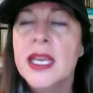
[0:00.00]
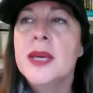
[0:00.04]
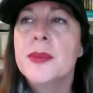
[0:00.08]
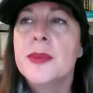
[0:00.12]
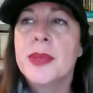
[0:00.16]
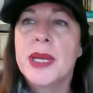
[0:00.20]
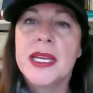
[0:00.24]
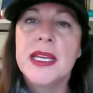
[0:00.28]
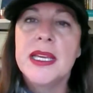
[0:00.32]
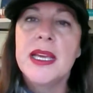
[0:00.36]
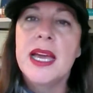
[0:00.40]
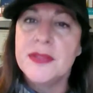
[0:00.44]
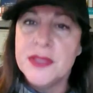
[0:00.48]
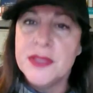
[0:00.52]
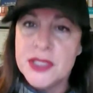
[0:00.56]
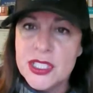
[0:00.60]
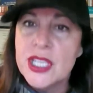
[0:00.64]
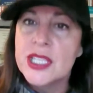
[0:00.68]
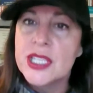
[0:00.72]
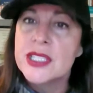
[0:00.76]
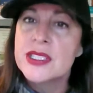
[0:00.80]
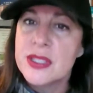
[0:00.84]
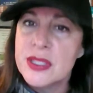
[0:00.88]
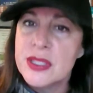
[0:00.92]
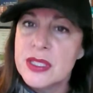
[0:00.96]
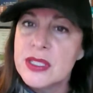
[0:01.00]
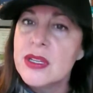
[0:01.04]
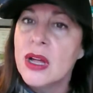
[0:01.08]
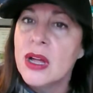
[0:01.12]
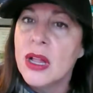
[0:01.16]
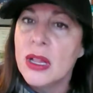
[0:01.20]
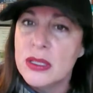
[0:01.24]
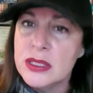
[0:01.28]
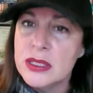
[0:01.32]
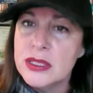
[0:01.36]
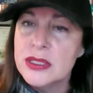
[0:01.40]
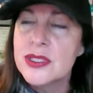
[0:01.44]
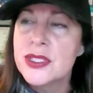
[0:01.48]
but I have to chase the
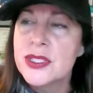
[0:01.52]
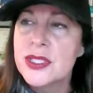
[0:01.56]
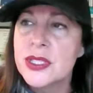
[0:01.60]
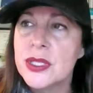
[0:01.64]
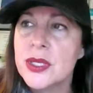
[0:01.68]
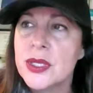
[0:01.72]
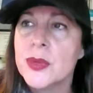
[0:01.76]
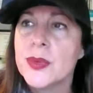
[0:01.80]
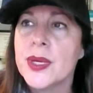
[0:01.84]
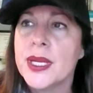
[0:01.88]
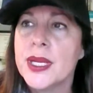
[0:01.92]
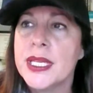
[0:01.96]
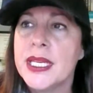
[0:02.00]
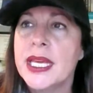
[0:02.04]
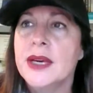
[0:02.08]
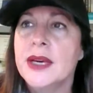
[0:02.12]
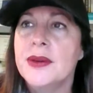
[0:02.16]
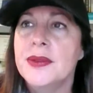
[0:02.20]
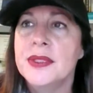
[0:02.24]
dollars, right now